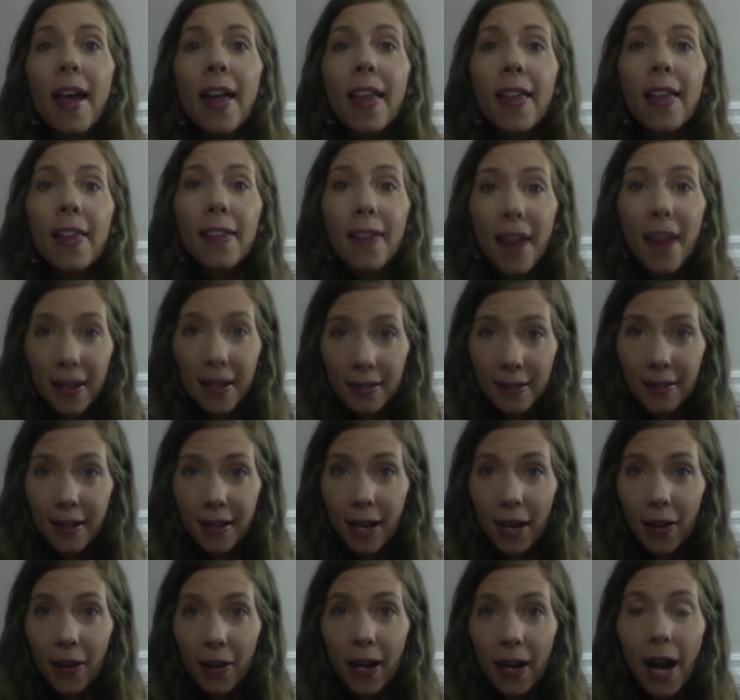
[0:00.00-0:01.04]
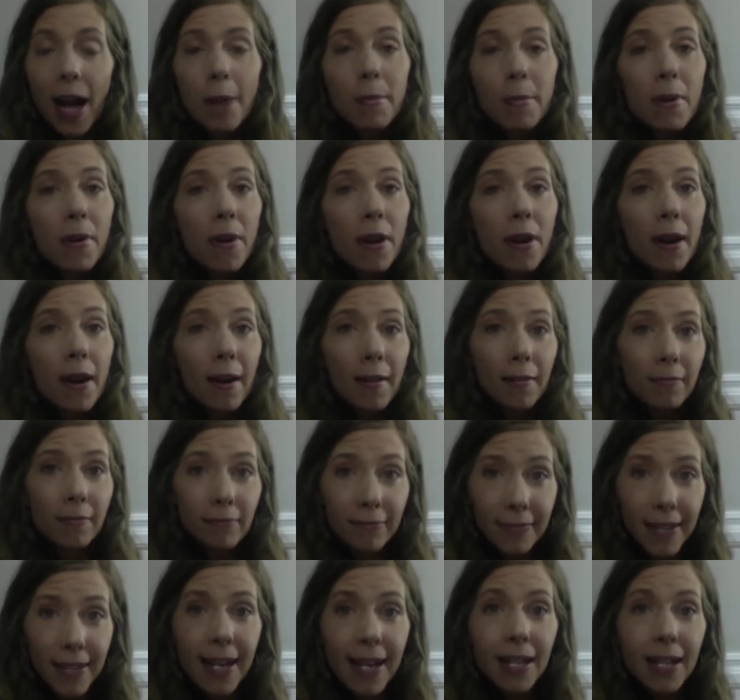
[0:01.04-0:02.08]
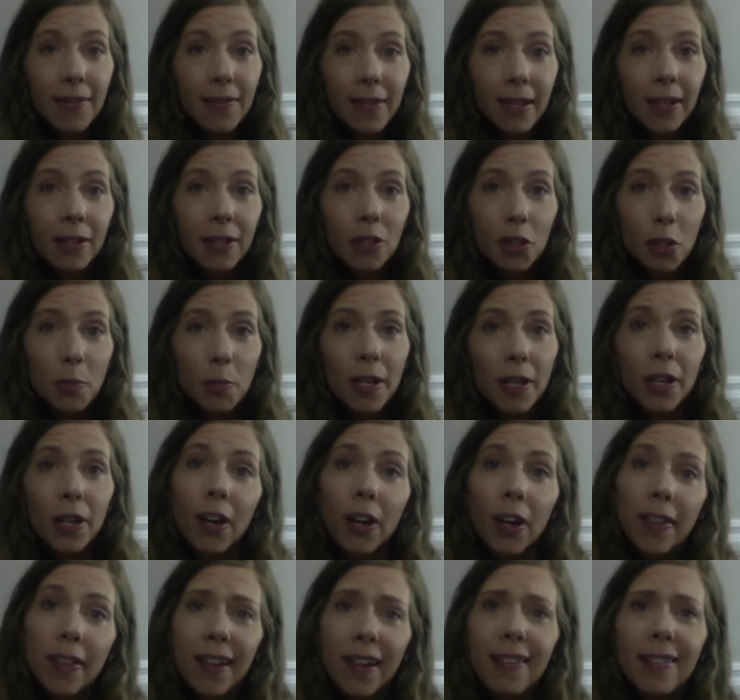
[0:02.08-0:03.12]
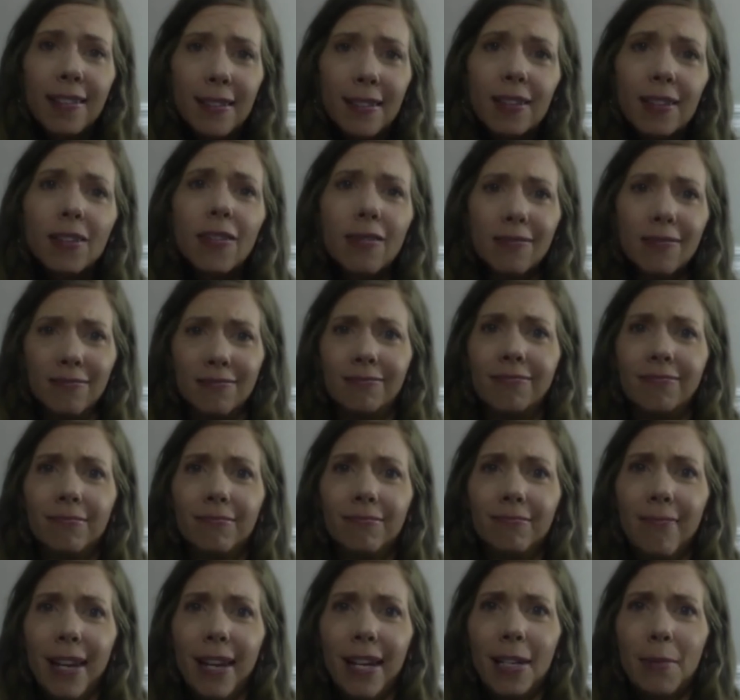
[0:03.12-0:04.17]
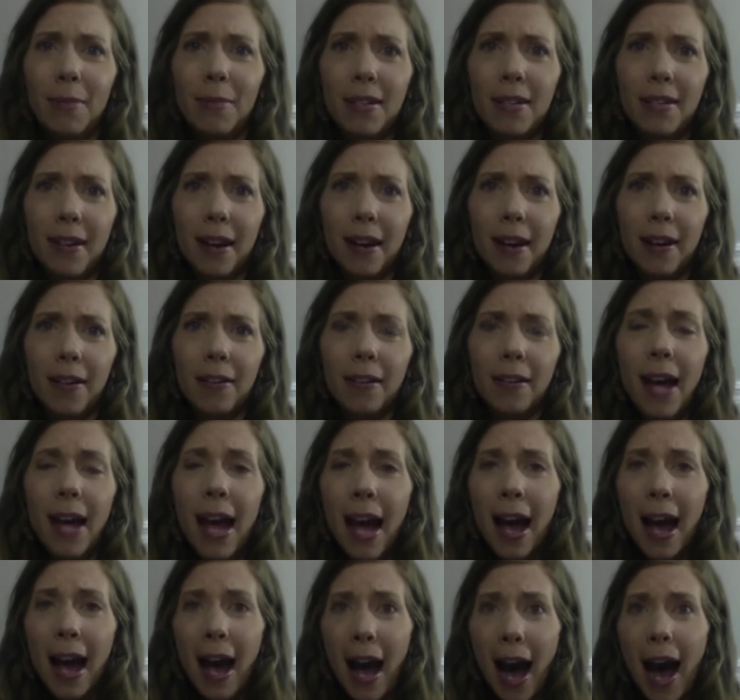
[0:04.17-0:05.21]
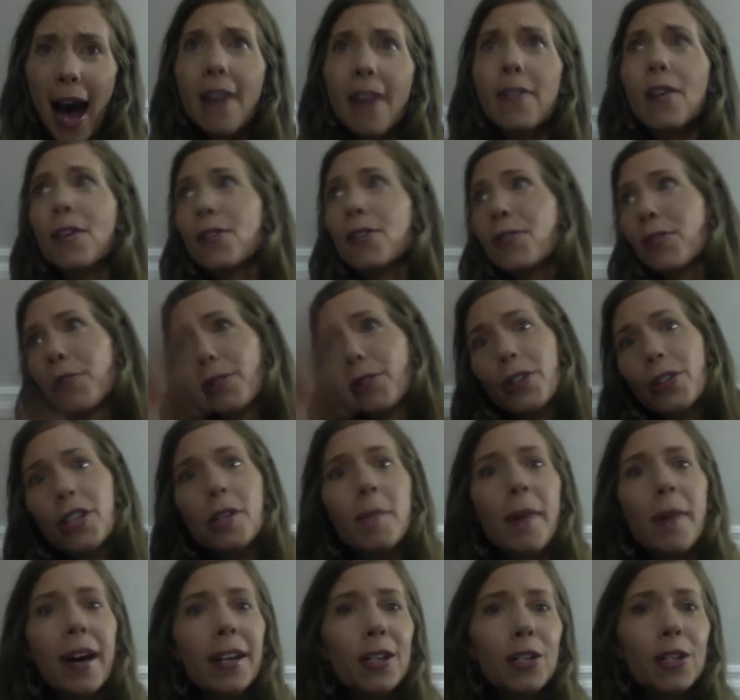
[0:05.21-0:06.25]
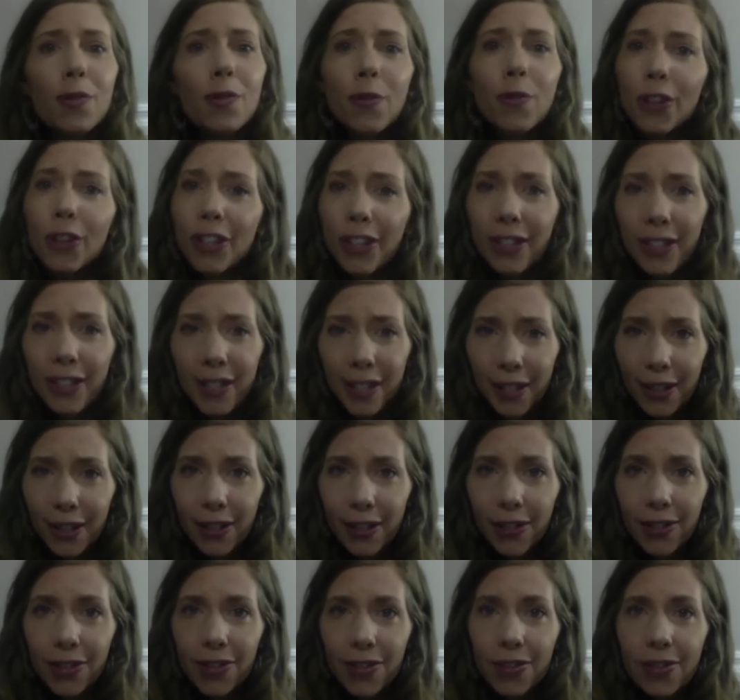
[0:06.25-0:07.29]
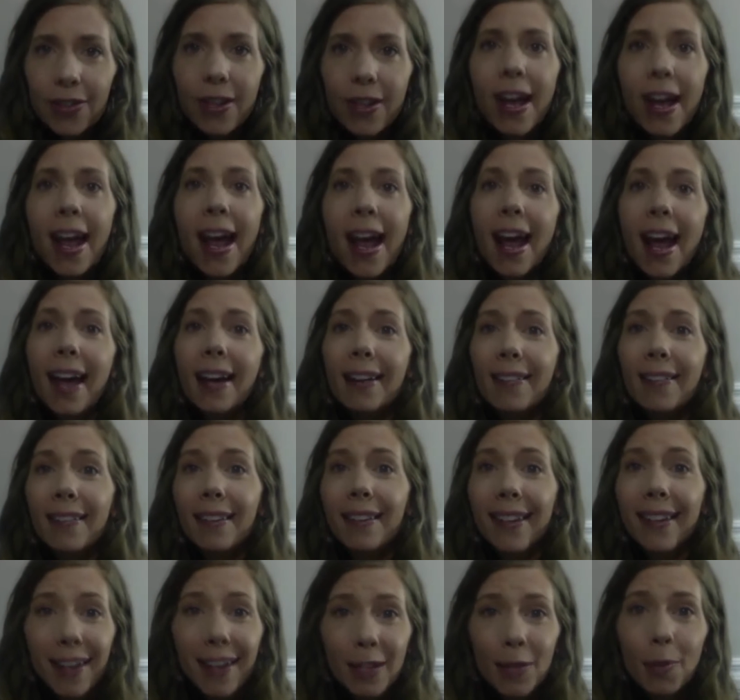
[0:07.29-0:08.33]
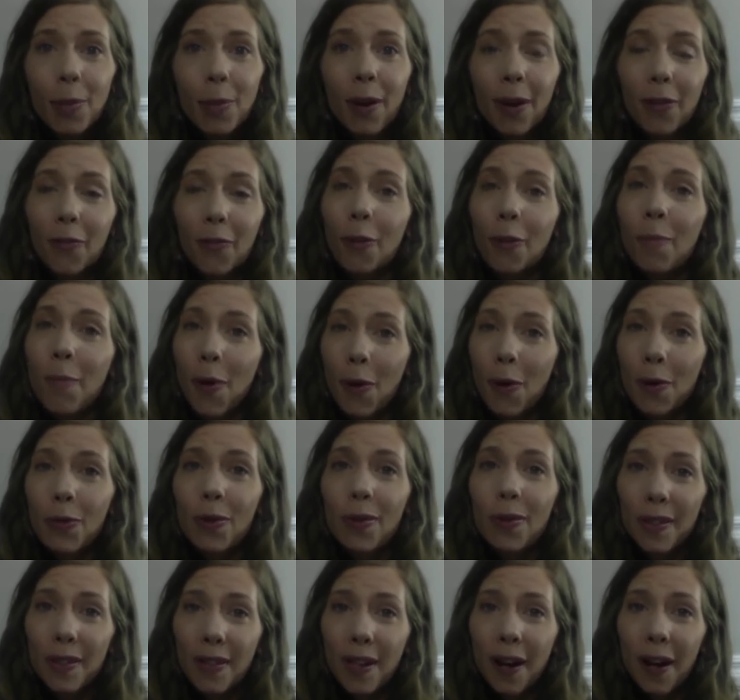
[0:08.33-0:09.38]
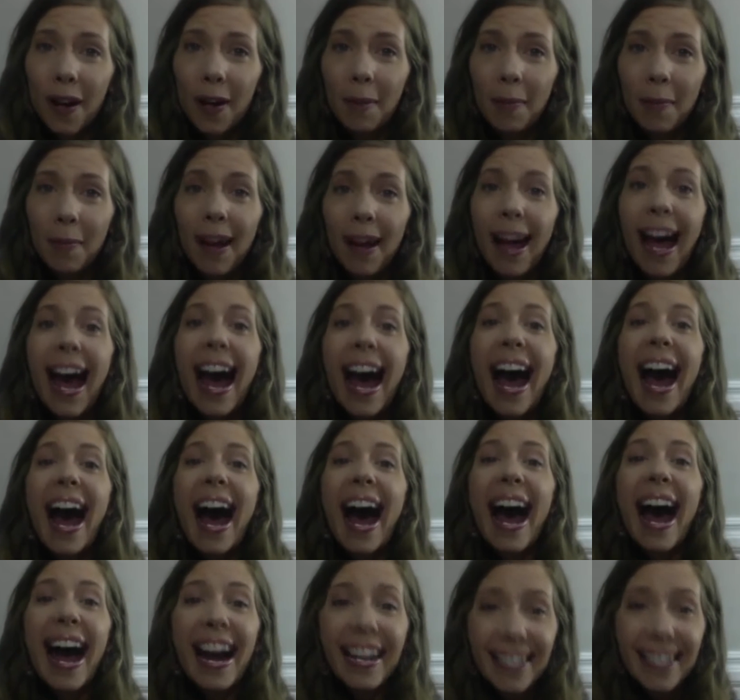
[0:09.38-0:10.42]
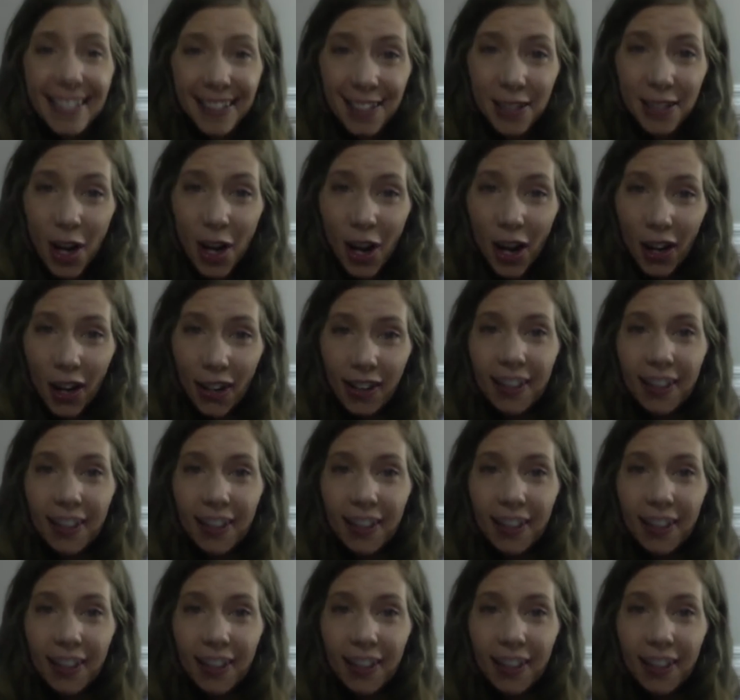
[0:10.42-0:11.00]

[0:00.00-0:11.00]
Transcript: That's scary. I'm a native English speaker, and that still makes me scared. I've also learned Spanish for years, and guess what? For most of the time, I didn't talk.